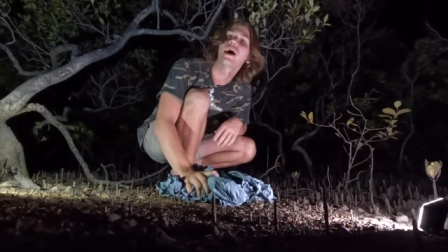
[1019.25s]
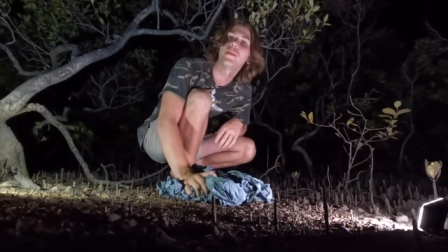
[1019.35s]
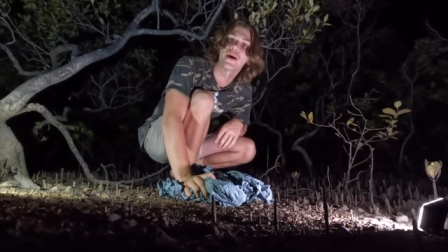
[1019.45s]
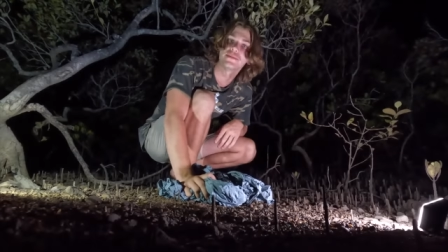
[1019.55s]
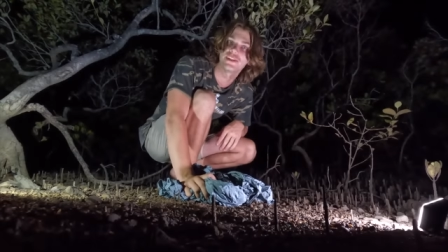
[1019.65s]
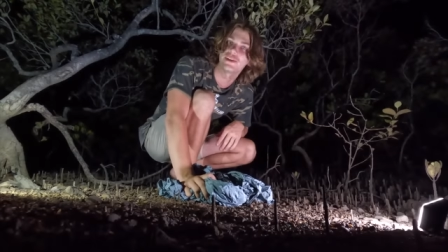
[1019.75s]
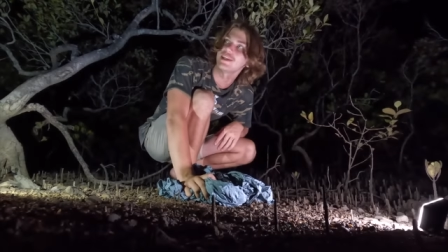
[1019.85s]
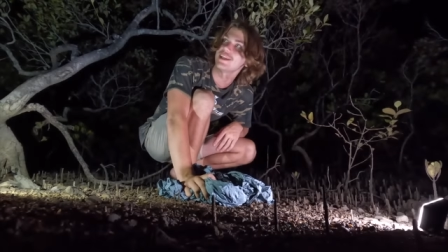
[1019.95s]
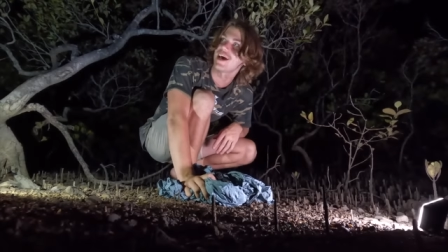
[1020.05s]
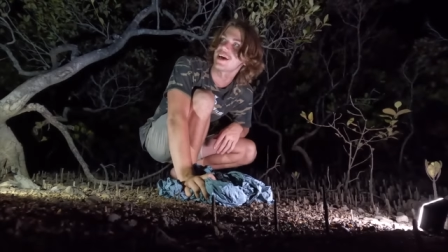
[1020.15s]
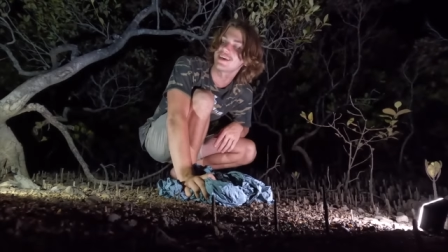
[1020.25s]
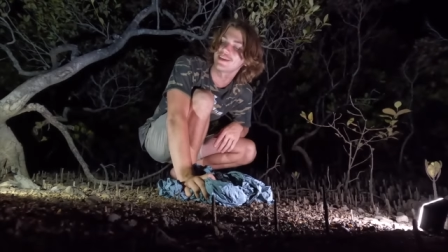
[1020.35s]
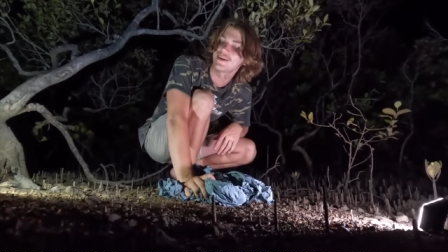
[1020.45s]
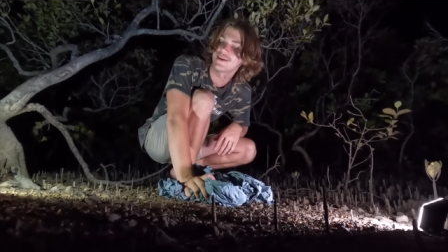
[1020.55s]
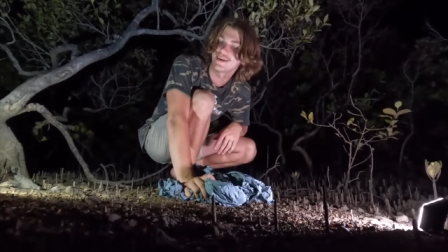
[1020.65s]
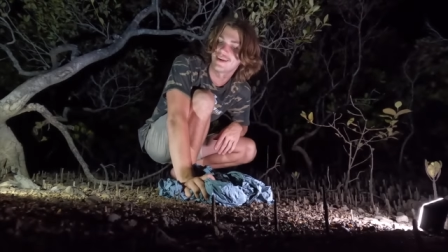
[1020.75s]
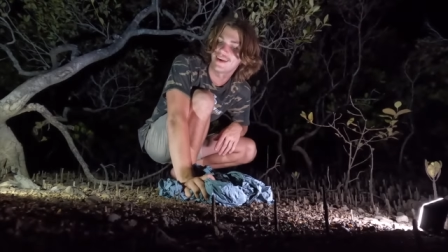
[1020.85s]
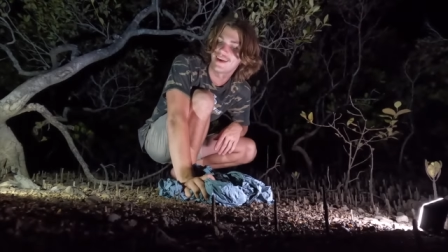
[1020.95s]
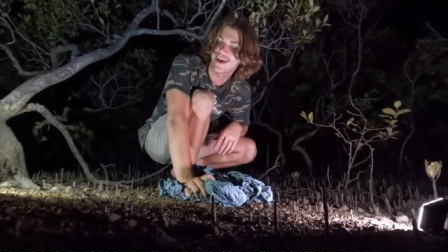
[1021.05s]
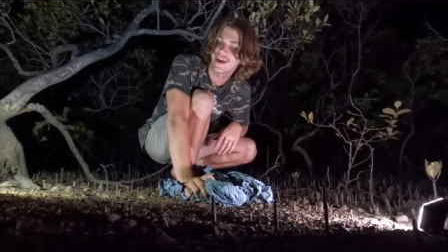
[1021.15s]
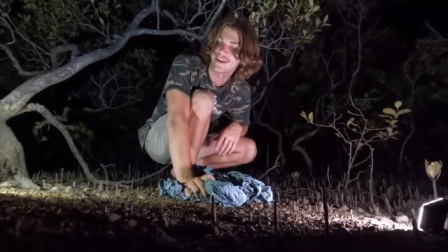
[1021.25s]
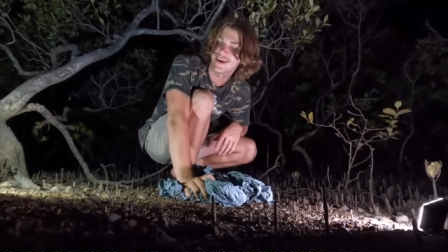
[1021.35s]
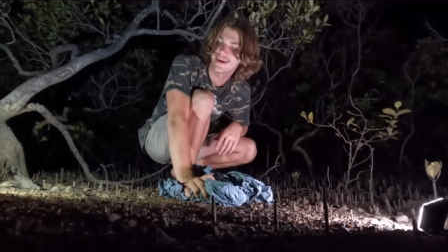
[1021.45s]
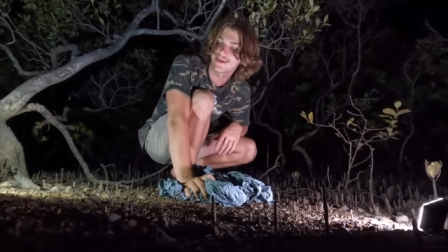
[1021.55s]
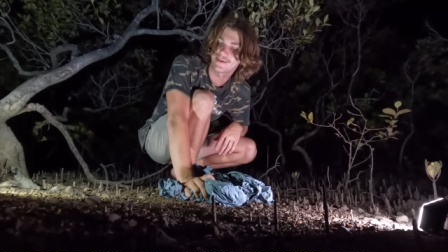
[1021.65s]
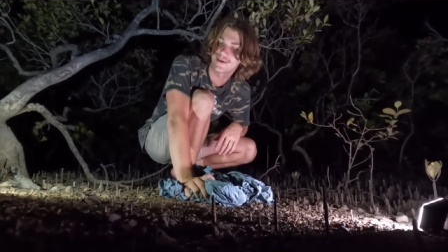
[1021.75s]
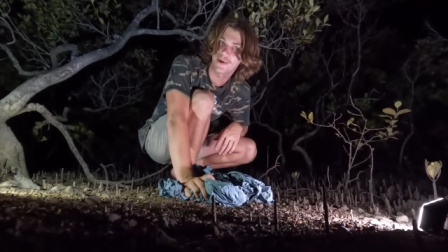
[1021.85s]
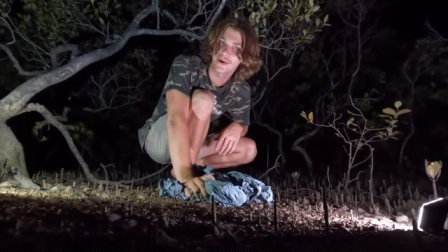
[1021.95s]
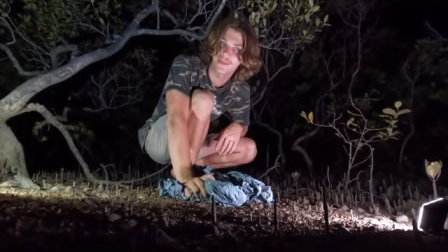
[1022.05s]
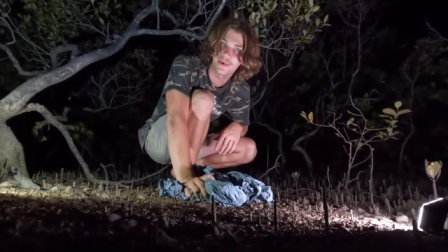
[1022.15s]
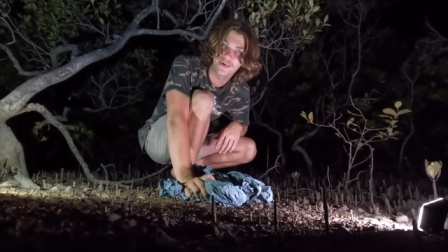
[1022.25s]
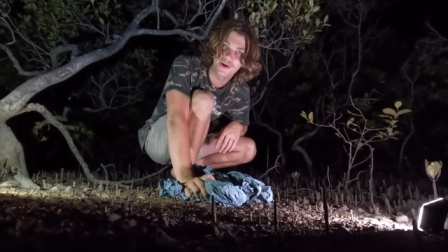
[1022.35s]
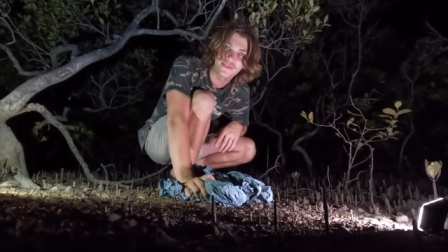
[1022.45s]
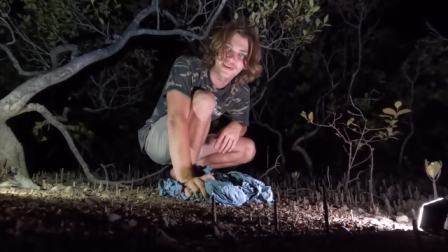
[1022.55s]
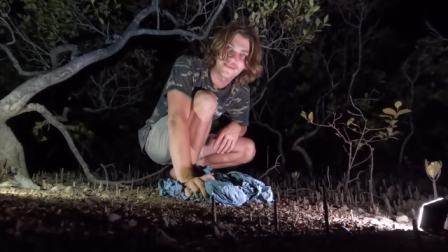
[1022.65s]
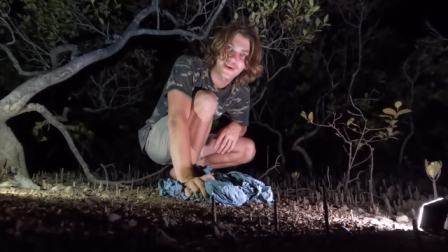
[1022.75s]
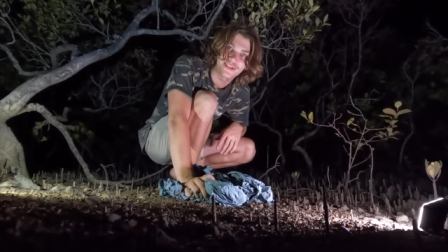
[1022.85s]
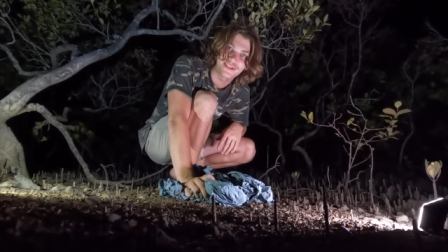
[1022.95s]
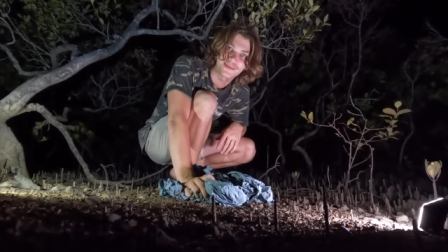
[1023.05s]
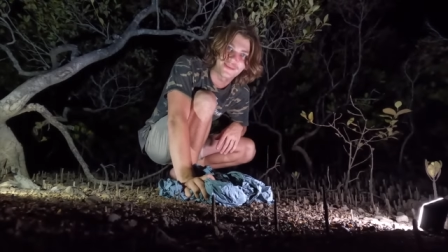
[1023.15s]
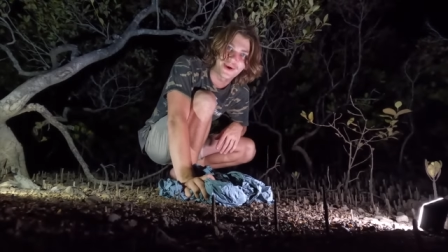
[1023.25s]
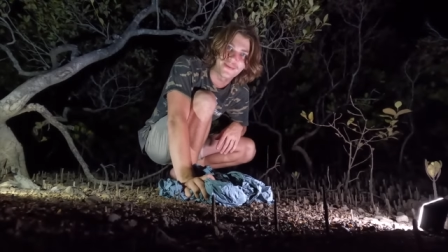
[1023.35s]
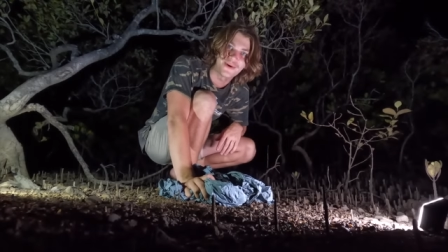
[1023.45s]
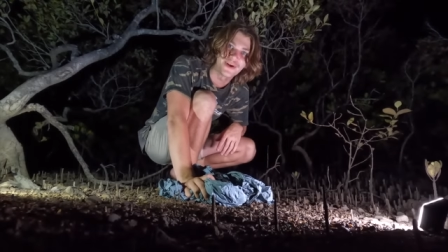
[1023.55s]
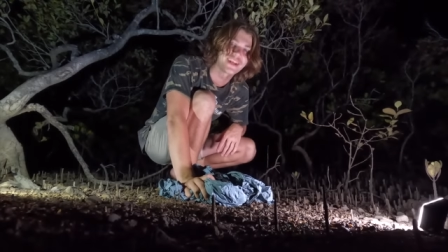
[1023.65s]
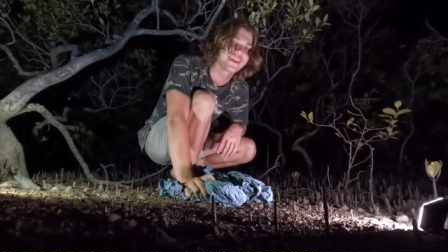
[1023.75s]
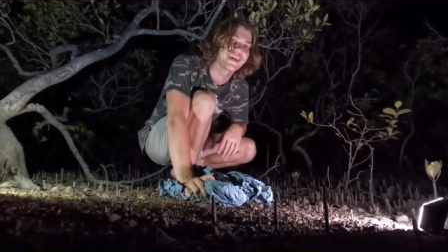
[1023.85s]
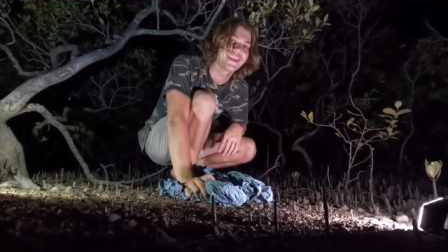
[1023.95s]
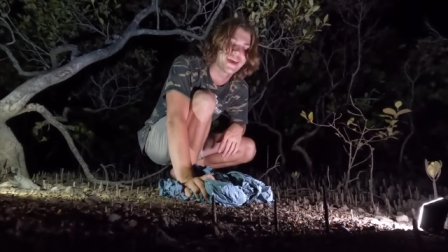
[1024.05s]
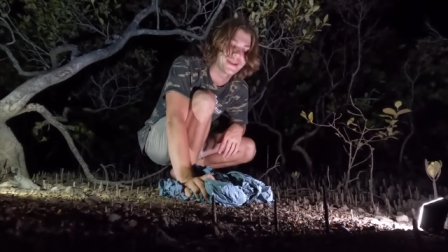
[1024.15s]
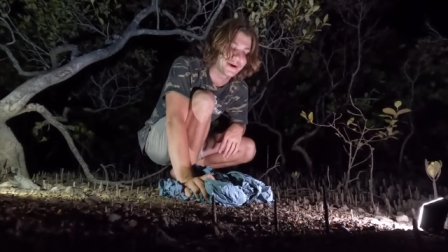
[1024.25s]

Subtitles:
I'm absolutely knackered. And yeah, go on a bit more of an adventure tomorrow morning and then head